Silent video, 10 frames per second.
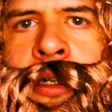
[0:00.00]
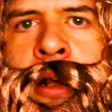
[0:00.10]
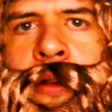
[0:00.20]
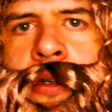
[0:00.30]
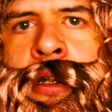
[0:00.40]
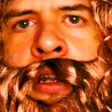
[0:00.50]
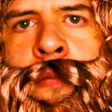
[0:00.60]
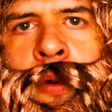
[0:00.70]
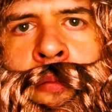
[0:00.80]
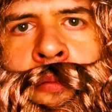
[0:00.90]
Now they're
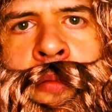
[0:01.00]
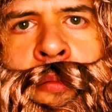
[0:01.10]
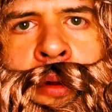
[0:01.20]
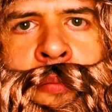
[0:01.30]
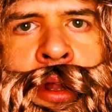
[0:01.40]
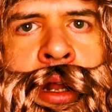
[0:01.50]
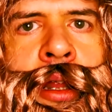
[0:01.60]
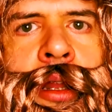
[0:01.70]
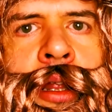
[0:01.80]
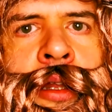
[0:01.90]
sending me
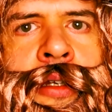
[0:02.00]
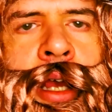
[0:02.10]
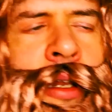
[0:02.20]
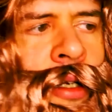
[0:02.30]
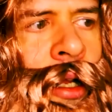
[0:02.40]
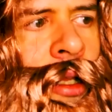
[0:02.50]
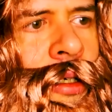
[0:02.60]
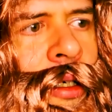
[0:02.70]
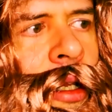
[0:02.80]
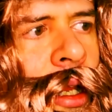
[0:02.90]
blood inside chocolates.